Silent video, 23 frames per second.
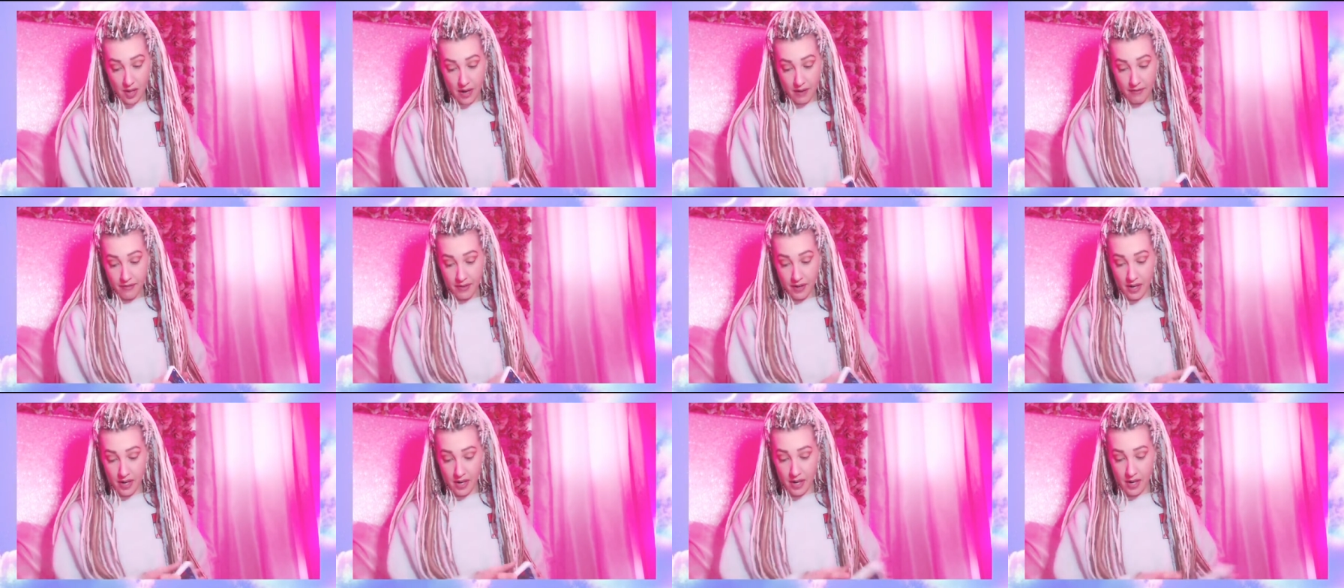
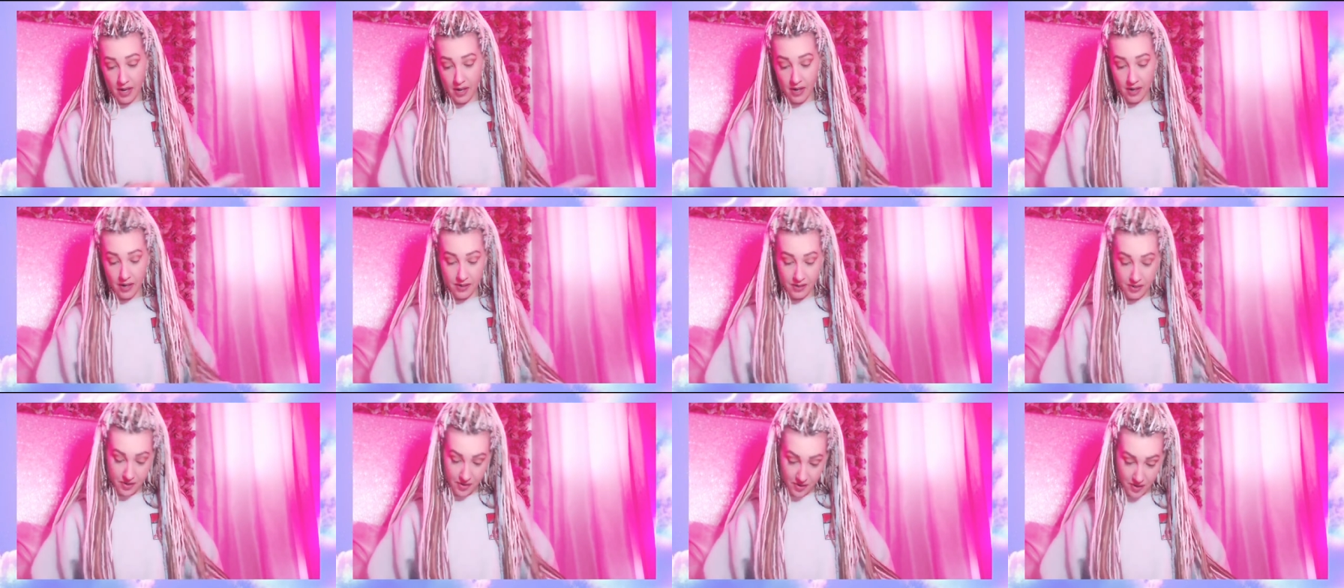
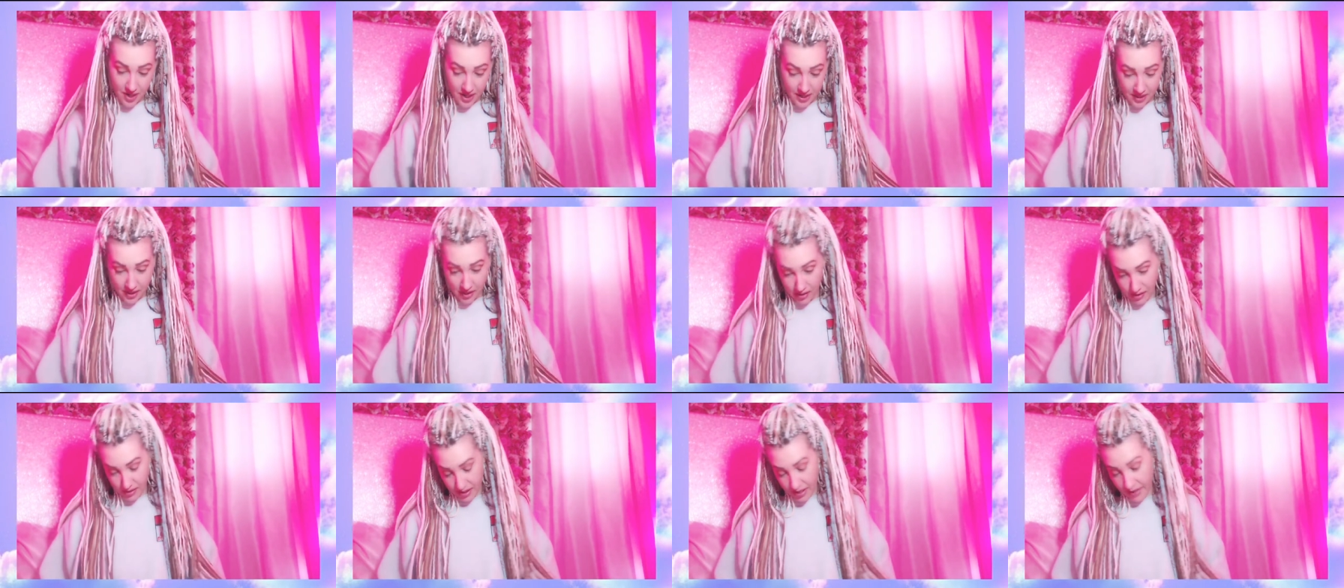lovers. You got the
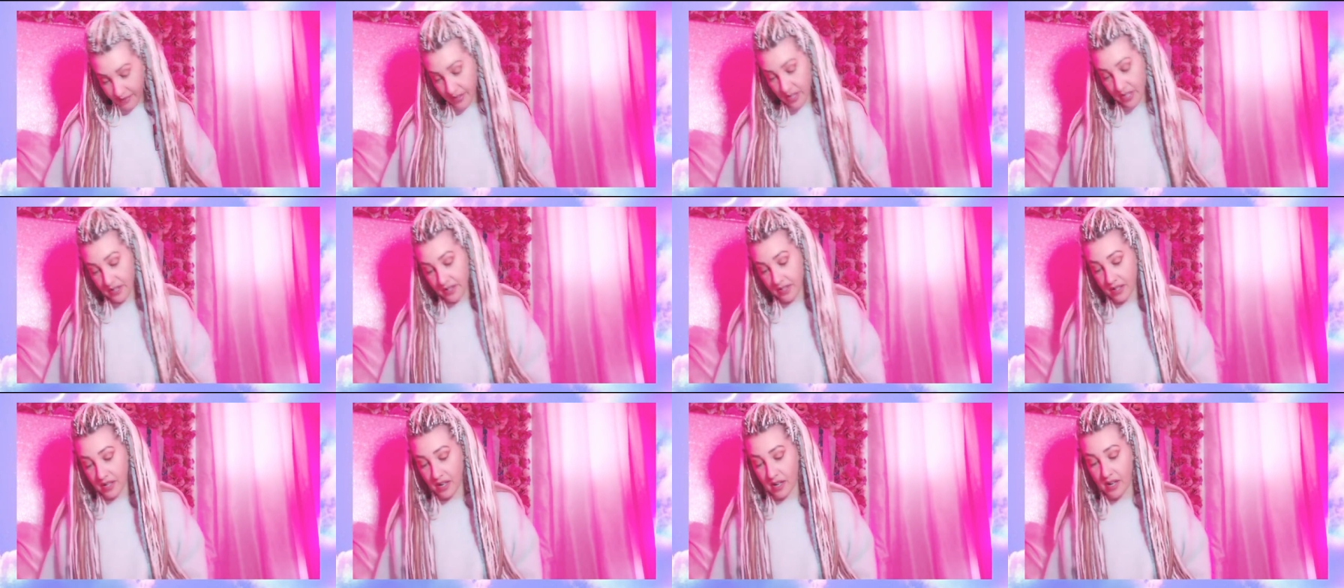lovers
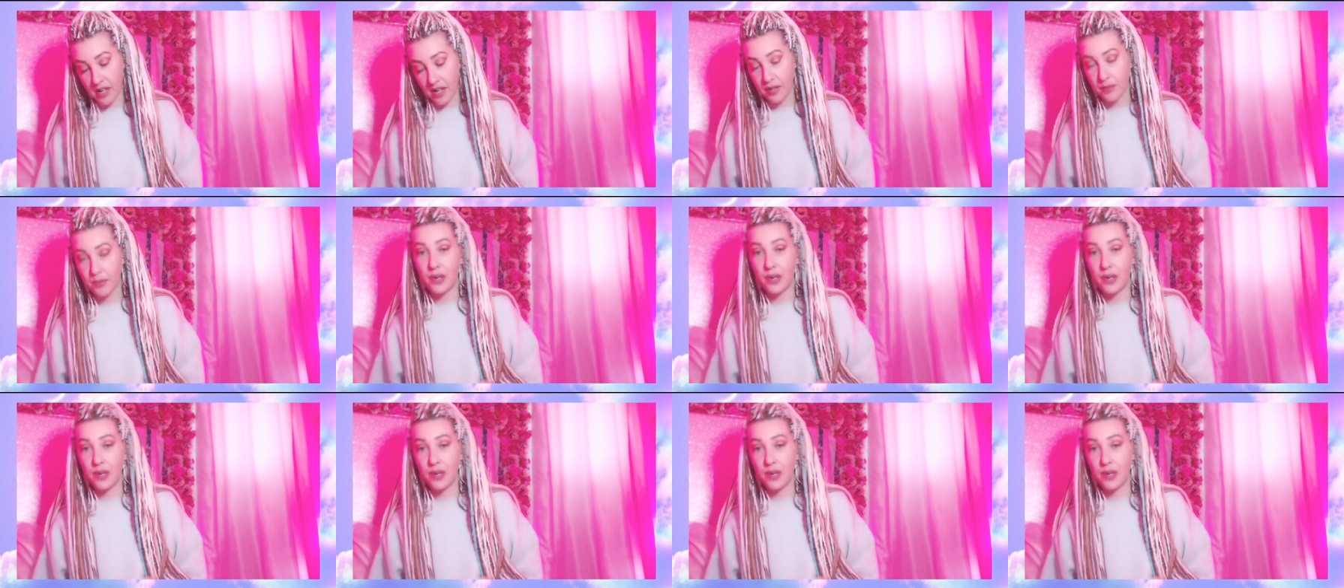card.